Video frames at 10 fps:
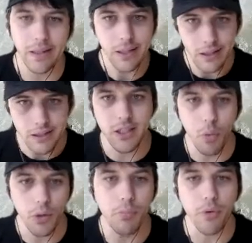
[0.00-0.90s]

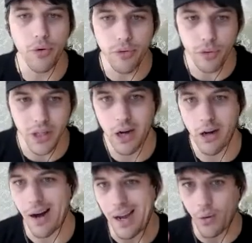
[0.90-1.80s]
somewhat prove who they are.
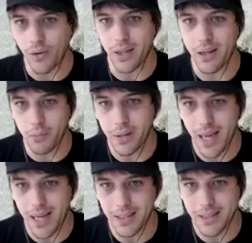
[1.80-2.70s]
I don't think it'll be
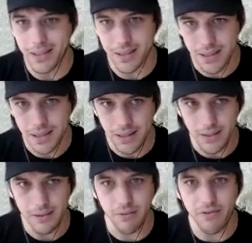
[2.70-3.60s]
as
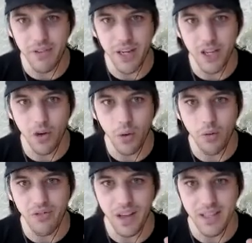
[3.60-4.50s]
video
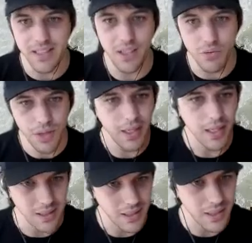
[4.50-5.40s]
face centric
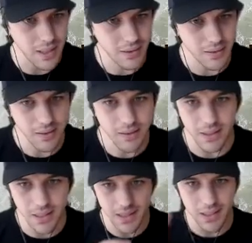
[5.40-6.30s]
as Eden
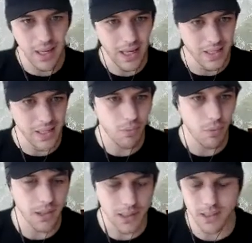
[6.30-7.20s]
is, as this
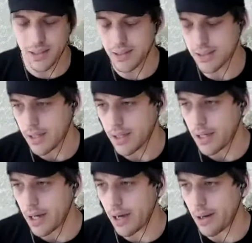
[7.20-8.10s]
process is.
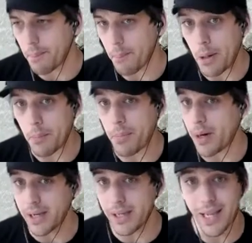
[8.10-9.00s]

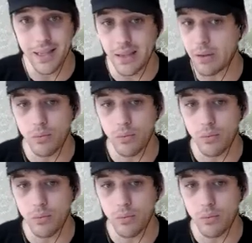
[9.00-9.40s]
But again,